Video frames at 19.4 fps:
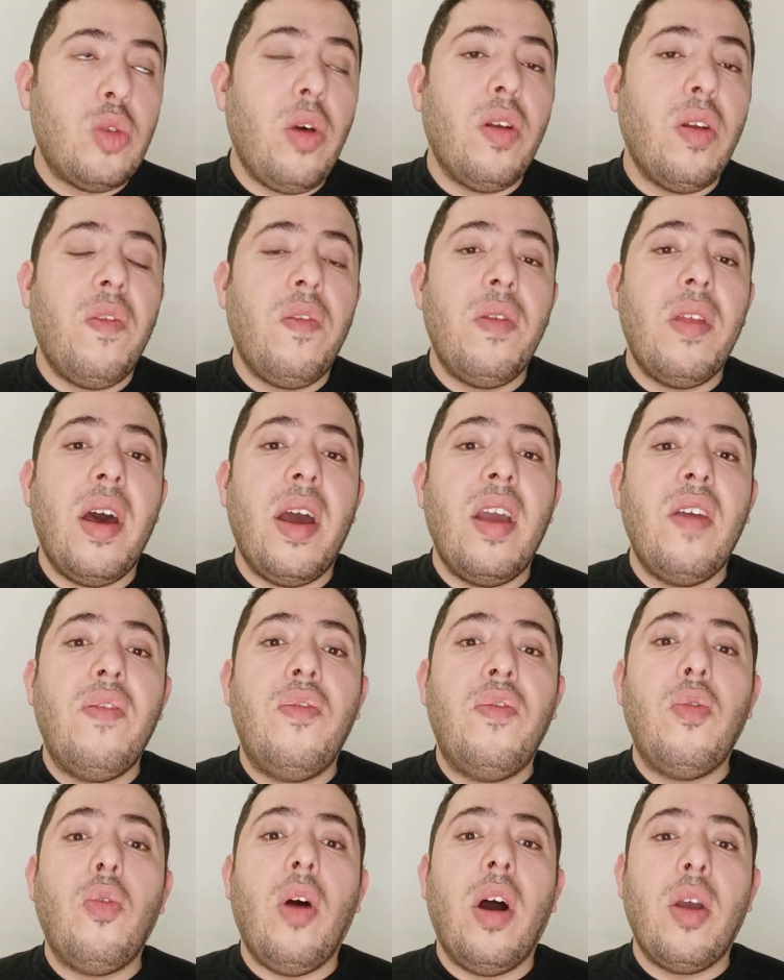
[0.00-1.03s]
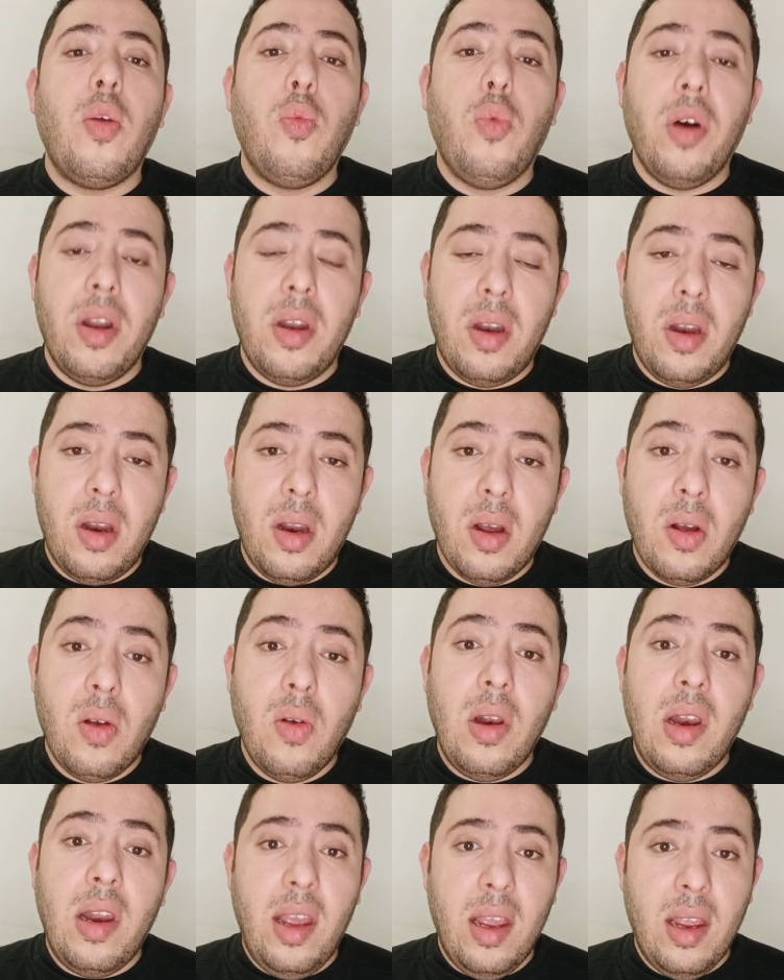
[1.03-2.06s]
one of the FY1
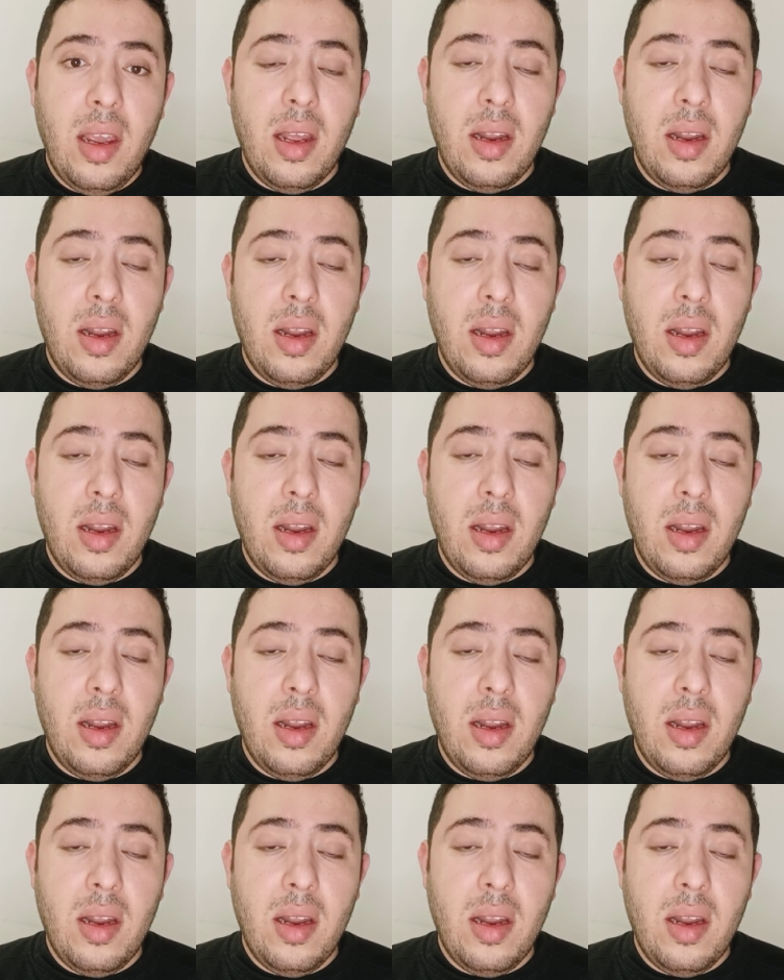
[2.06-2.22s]
colleague